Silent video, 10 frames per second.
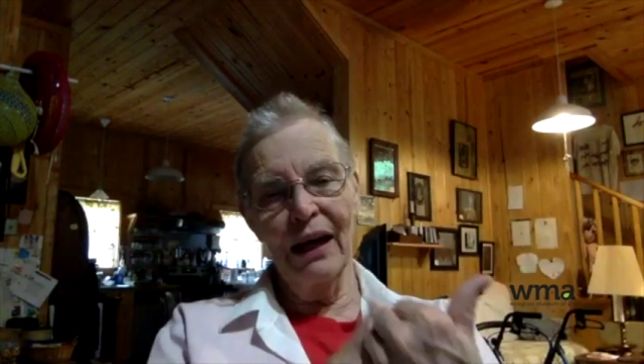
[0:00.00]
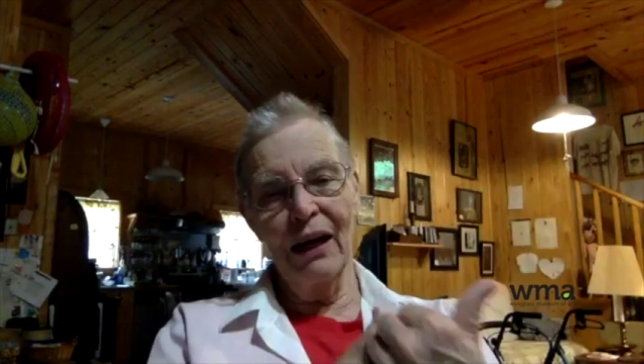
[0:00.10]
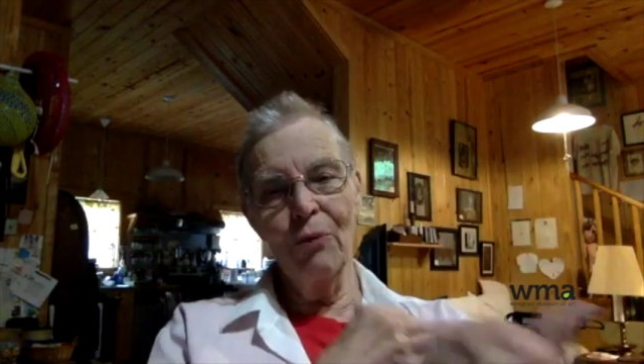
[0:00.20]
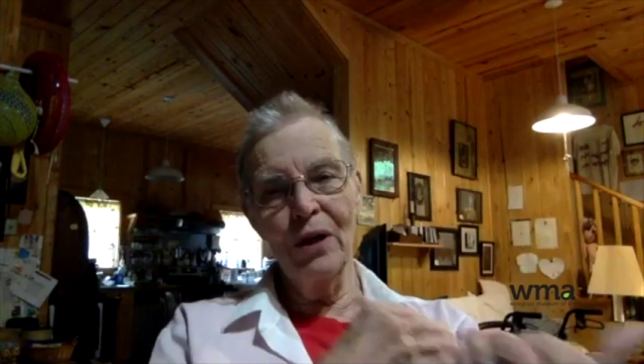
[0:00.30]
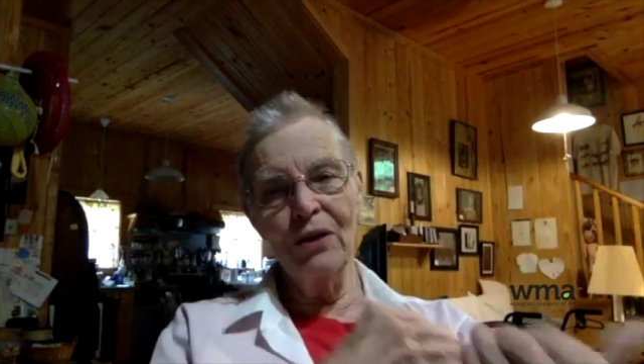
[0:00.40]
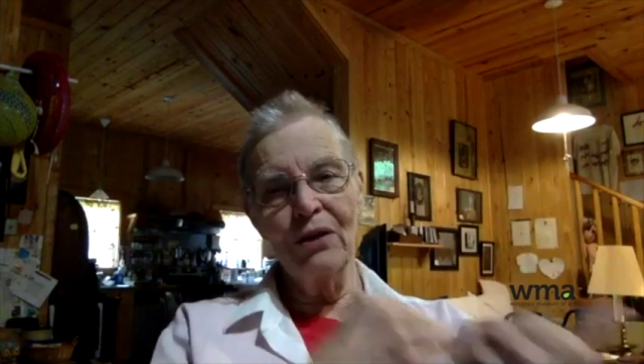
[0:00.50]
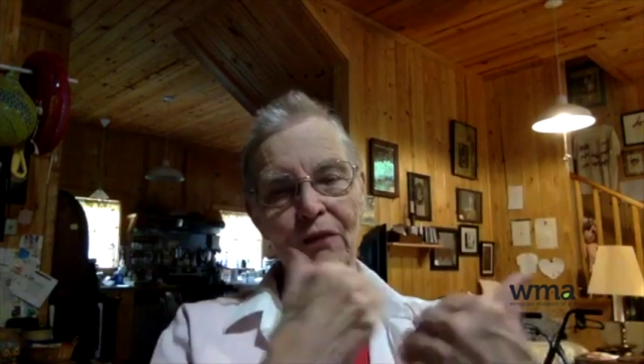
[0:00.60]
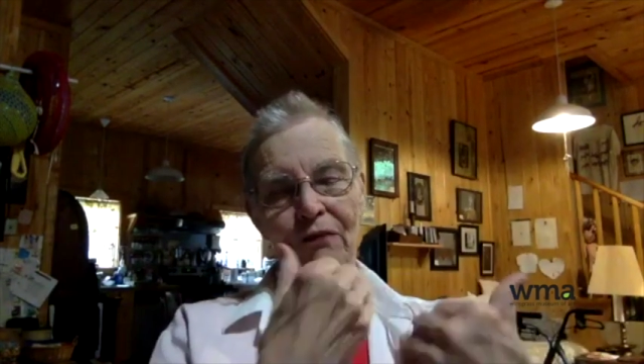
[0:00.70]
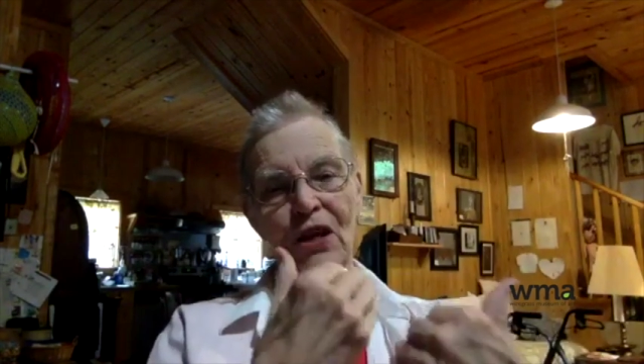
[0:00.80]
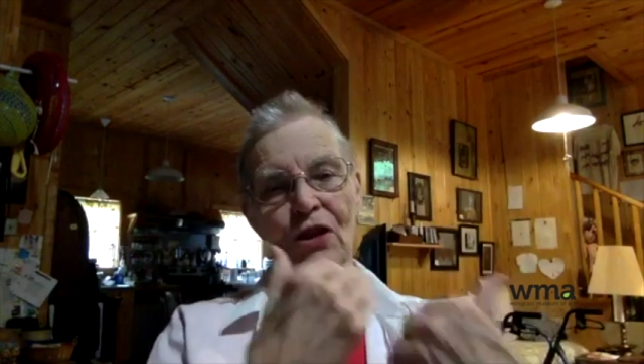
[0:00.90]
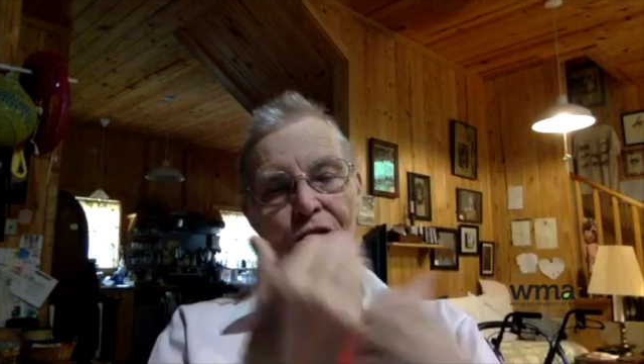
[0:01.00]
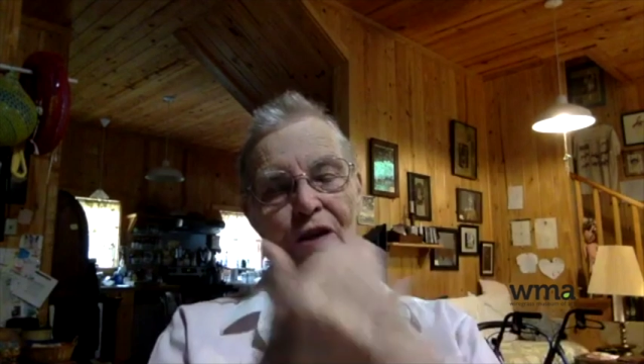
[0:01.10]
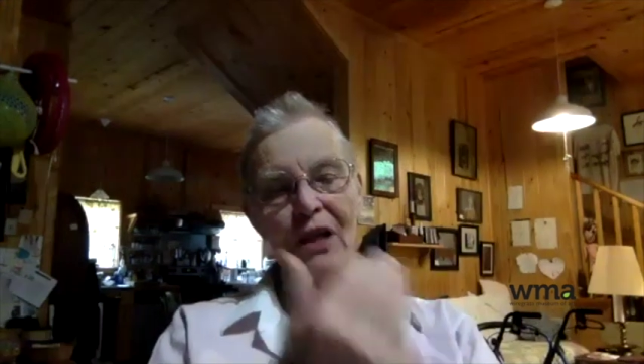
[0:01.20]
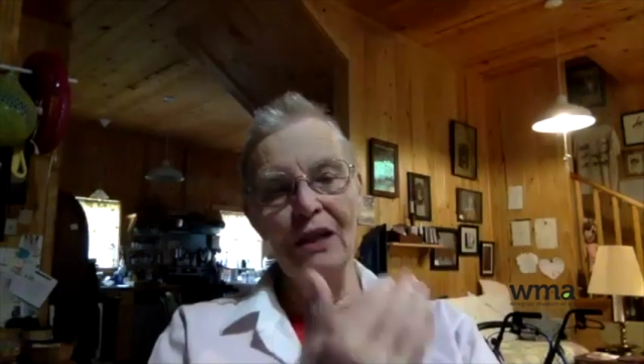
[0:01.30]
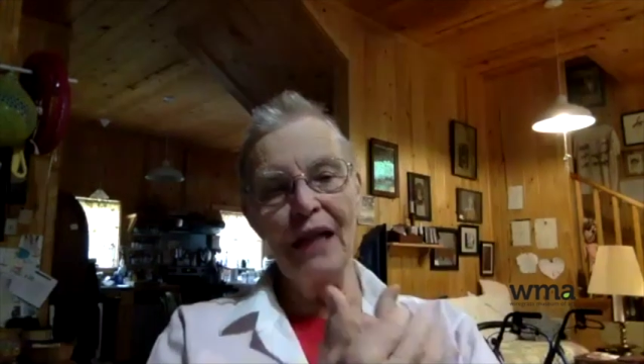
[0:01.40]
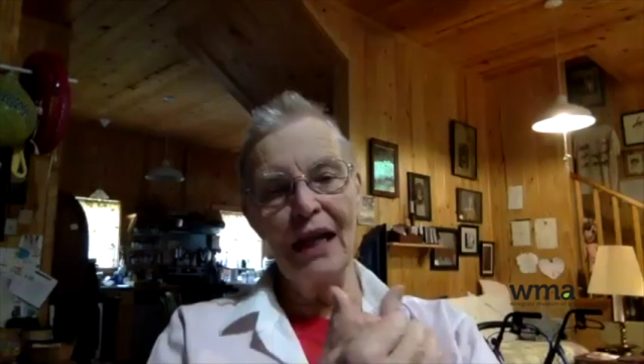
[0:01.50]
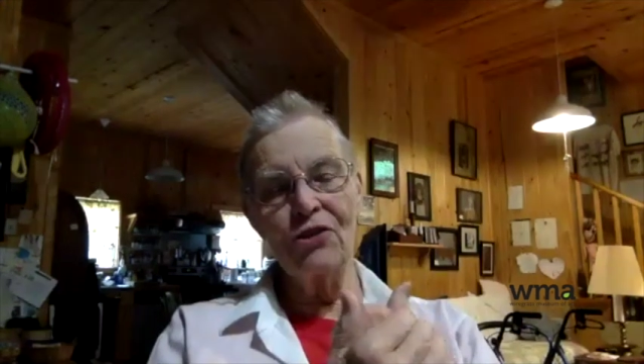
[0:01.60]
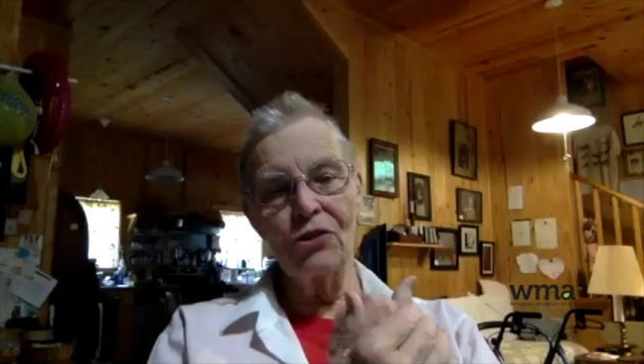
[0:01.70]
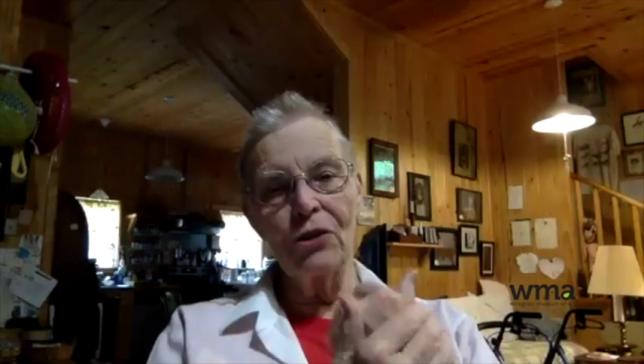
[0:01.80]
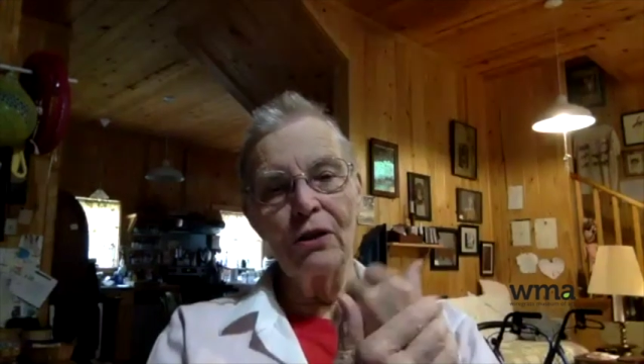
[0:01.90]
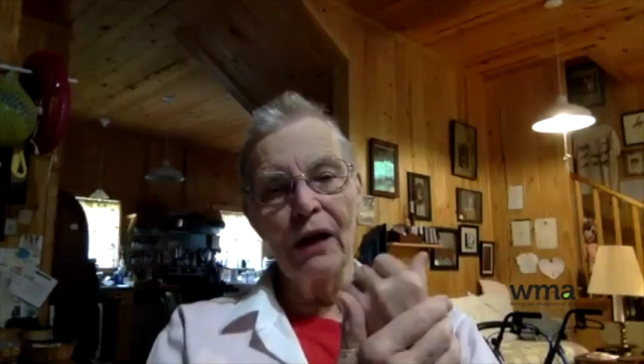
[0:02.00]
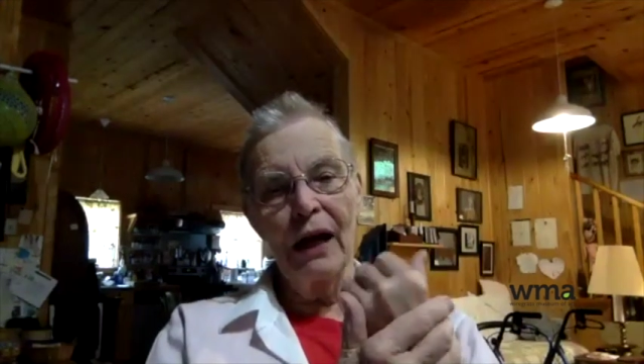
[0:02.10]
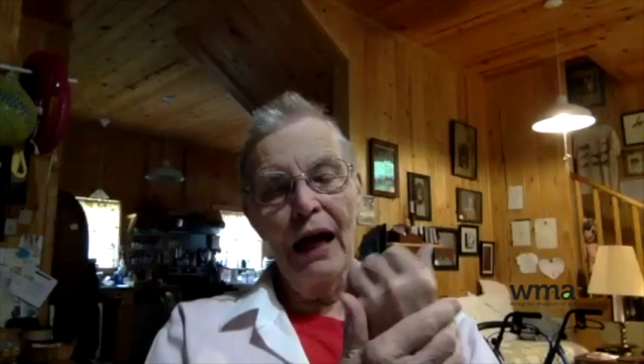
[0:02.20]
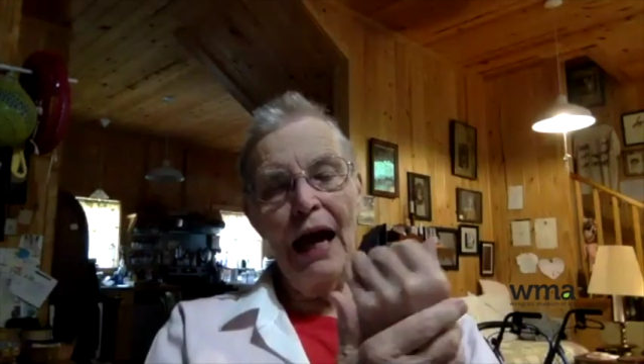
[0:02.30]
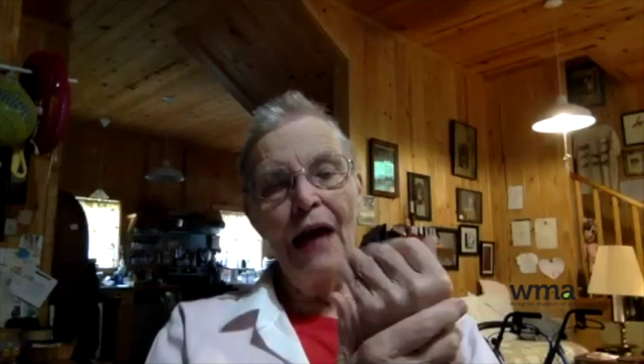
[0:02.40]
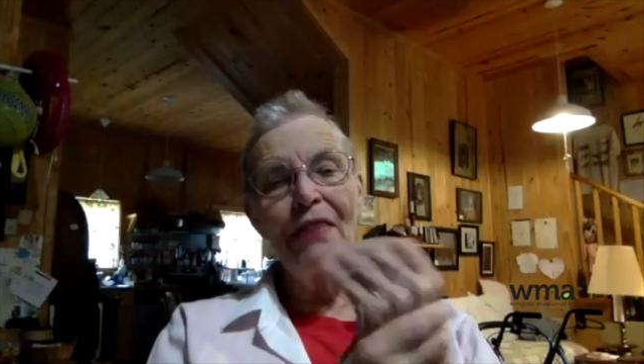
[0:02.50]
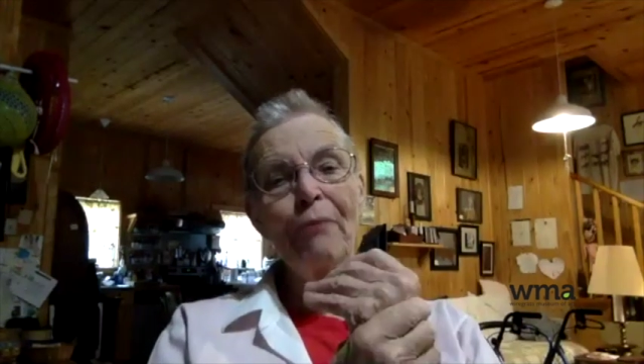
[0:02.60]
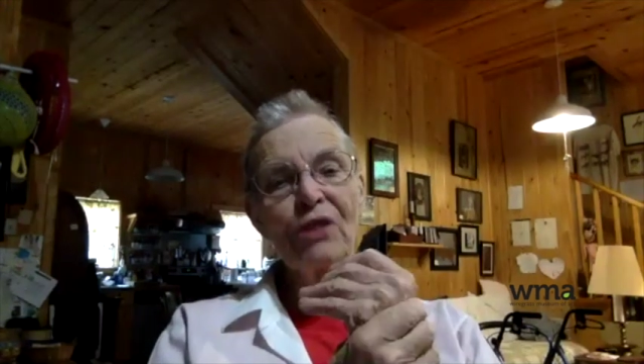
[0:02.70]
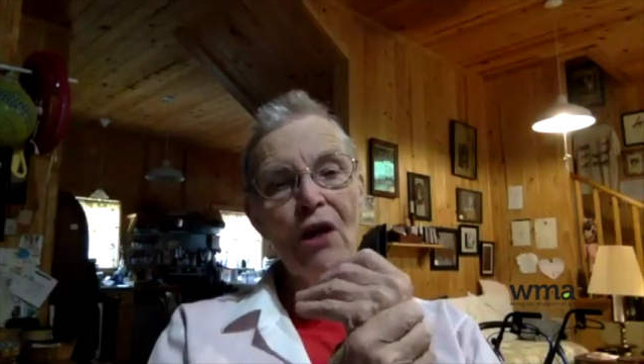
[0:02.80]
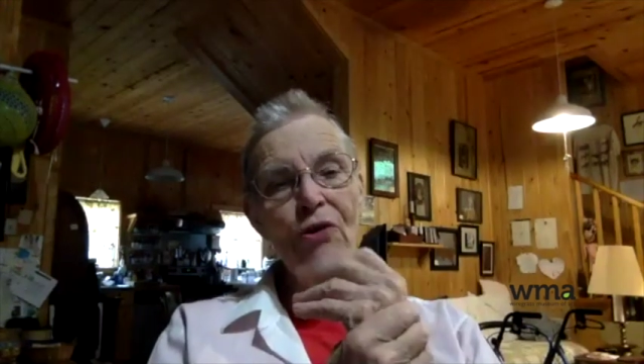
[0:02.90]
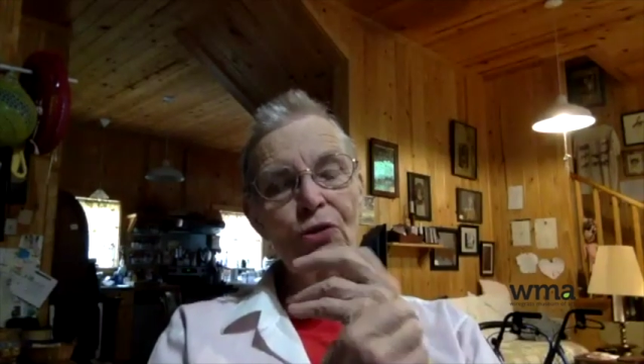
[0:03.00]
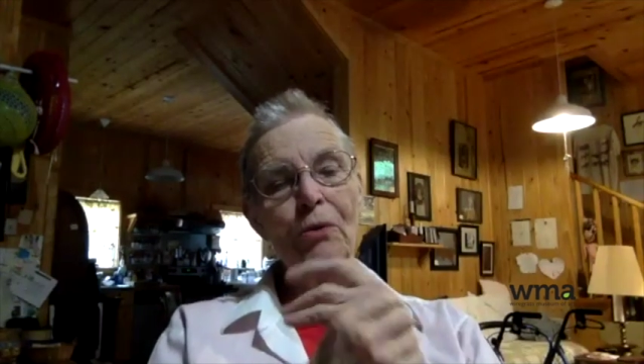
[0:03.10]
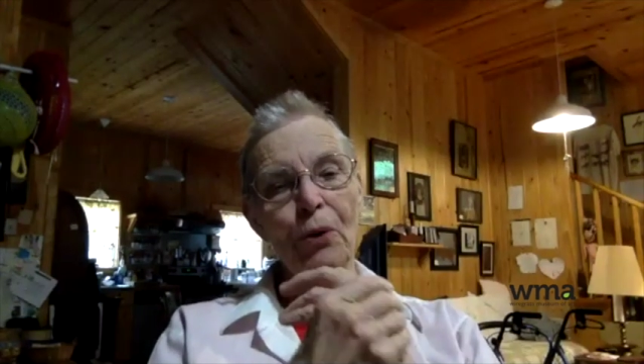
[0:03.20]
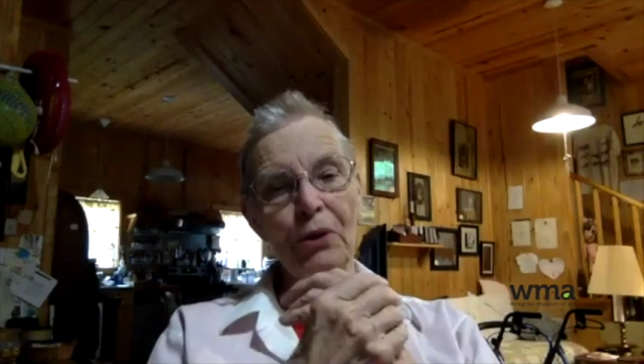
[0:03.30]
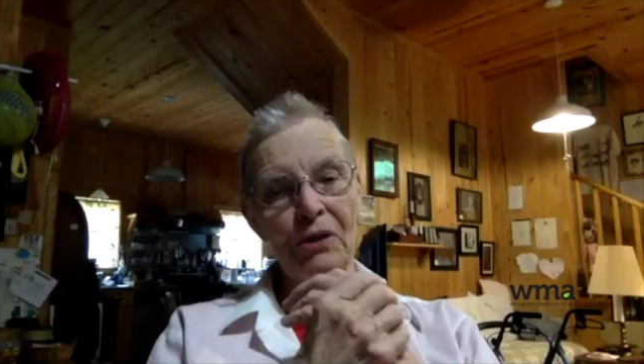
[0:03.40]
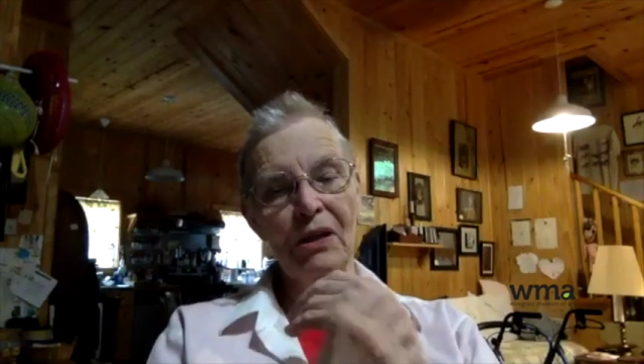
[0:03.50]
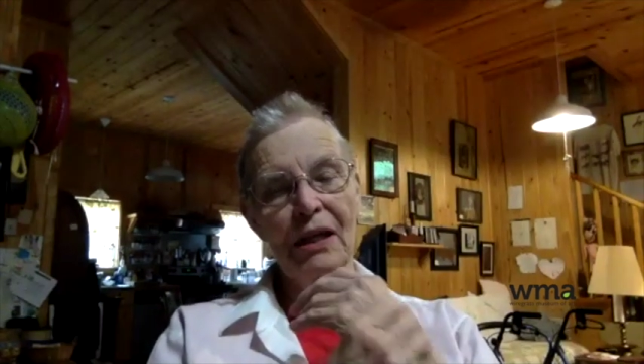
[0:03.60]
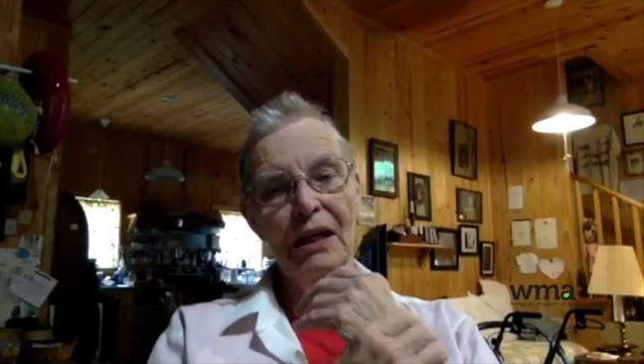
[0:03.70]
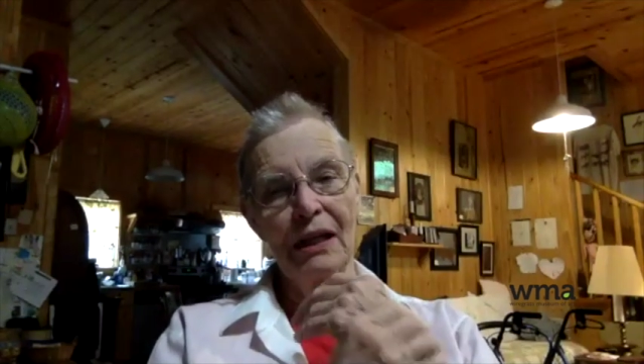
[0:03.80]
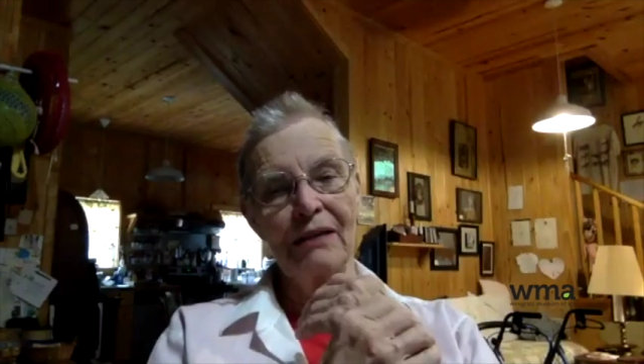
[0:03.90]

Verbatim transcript: with the figure in nature and that was also important to Kitty.